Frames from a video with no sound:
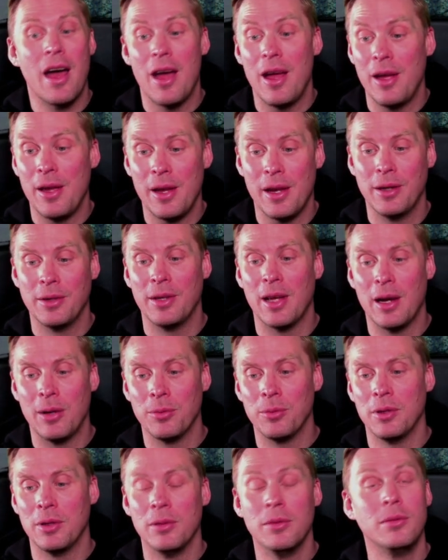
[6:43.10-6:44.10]
here
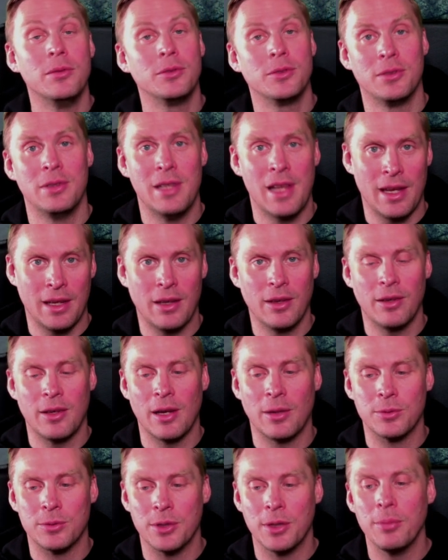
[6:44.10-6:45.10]
down, like
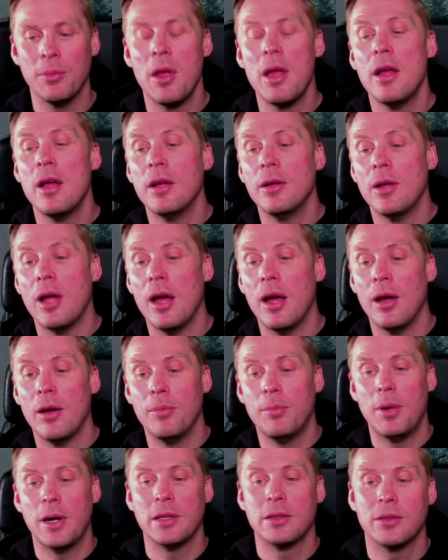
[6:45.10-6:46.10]
country.
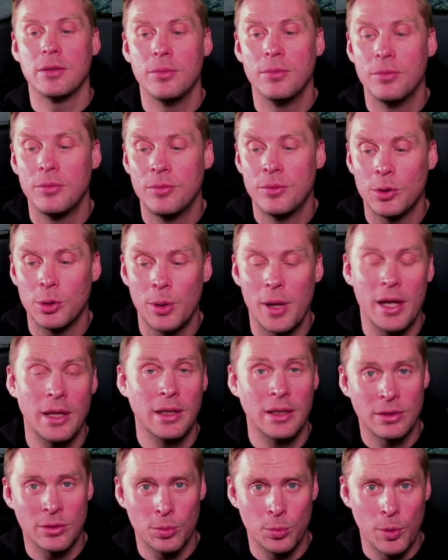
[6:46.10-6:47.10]
But terrain
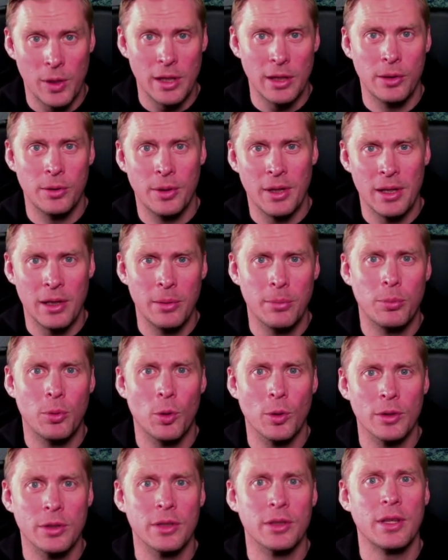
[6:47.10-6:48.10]
is really
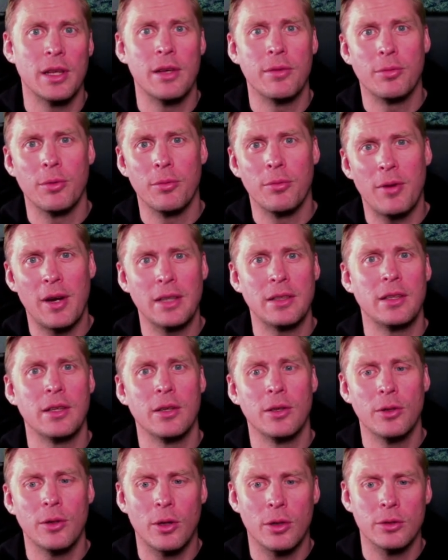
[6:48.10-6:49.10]
important. If you're fighting
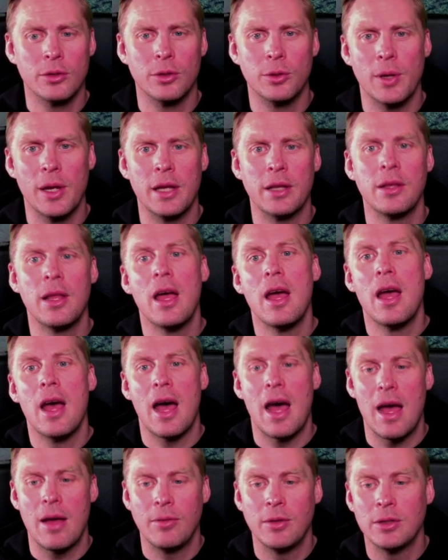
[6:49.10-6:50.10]
in hard terrain,
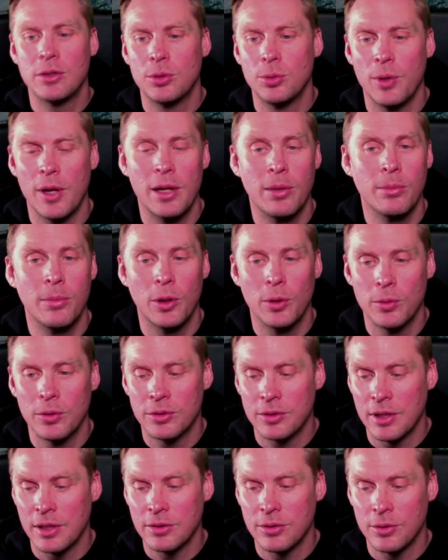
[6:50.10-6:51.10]
having terrain
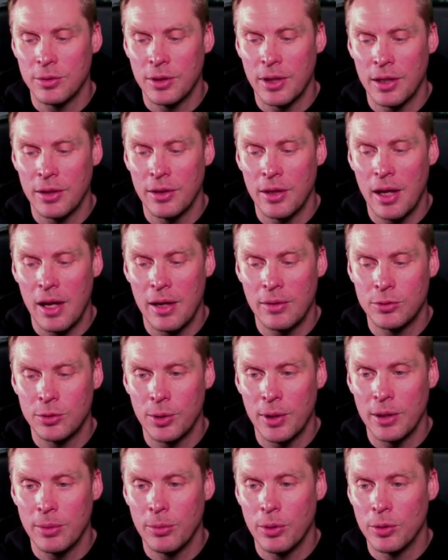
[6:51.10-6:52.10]
bonuses, you can have
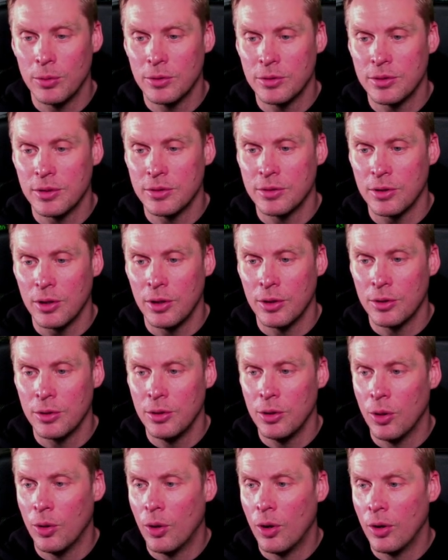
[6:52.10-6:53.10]
terrain bonuses on
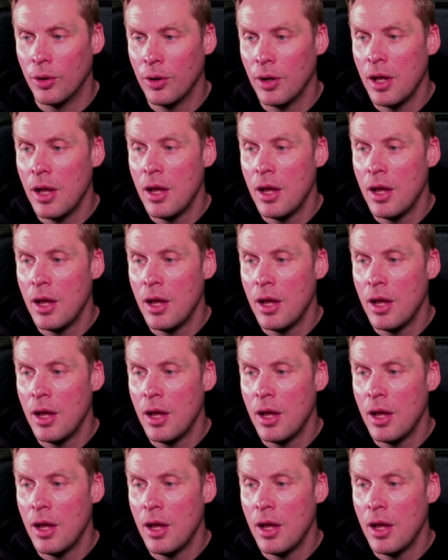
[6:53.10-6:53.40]
your